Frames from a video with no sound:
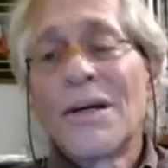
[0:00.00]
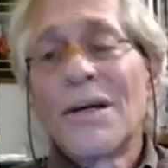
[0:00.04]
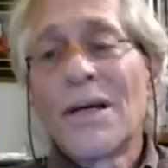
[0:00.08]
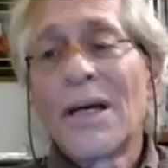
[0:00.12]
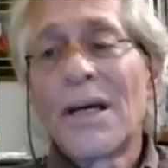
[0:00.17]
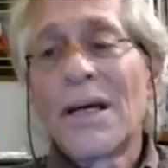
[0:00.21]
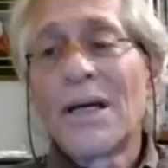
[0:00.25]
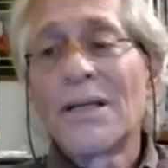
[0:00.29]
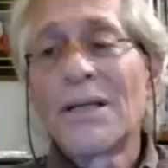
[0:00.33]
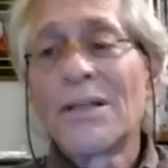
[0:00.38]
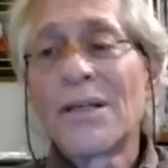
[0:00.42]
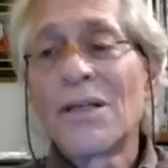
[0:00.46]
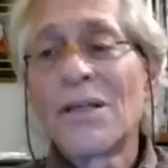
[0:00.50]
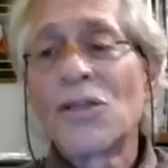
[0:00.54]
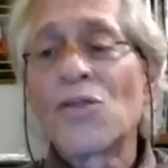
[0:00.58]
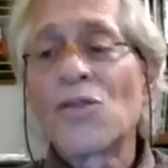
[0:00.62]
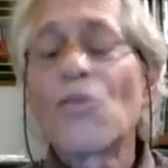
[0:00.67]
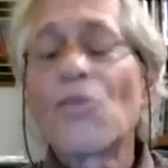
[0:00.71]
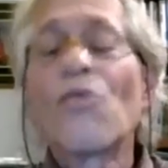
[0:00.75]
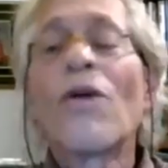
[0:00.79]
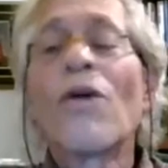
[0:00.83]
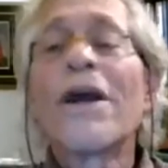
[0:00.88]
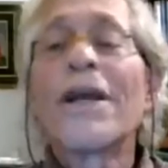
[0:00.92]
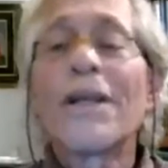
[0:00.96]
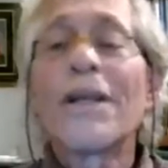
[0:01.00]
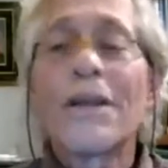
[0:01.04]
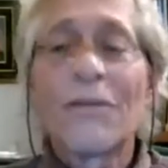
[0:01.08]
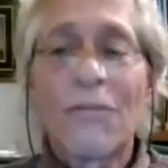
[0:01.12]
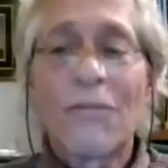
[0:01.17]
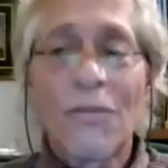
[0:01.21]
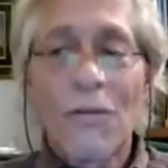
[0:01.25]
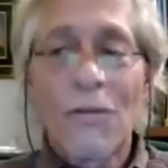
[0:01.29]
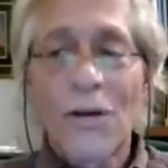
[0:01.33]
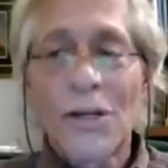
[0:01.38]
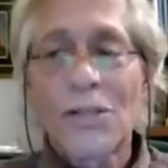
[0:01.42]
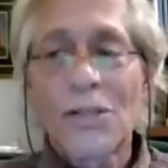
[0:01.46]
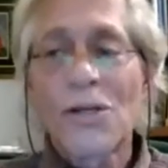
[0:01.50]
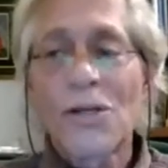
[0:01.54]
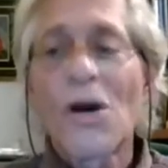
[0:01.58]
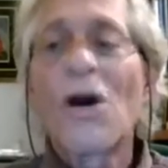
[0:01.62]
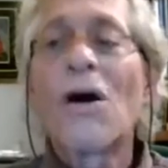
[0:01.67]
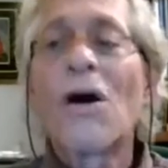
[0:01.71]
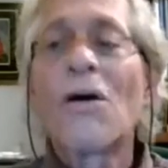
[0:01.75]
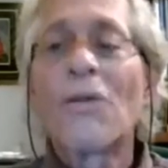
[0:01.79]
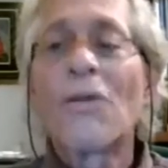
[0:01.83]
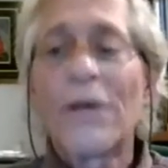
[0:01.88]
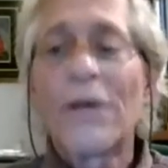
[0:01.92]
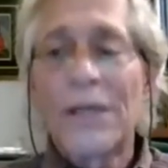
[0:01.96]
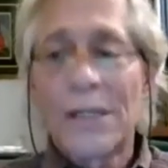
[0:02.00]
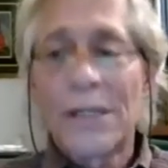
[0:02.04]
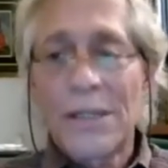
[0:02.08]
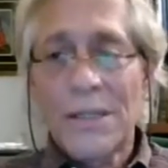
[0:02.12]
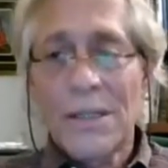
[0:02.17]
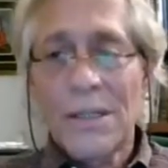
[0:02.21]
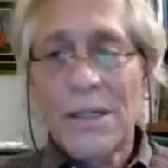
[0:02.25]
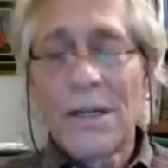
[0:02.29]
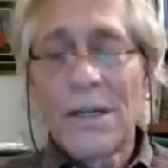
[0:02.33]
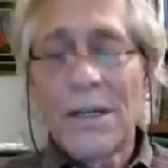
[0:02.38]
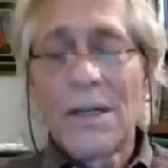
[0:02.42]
and it's waiting for us always.